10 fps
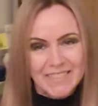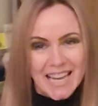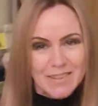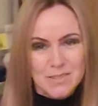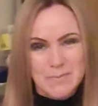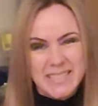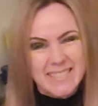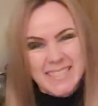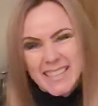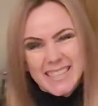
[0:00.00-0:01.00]

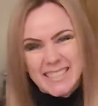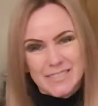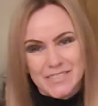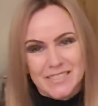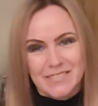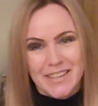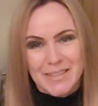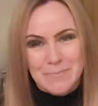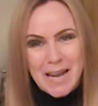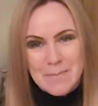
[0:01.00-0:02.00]
announcement, nothing that
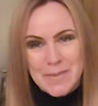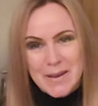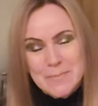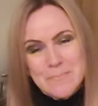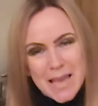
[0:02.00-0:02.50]
floated my boat.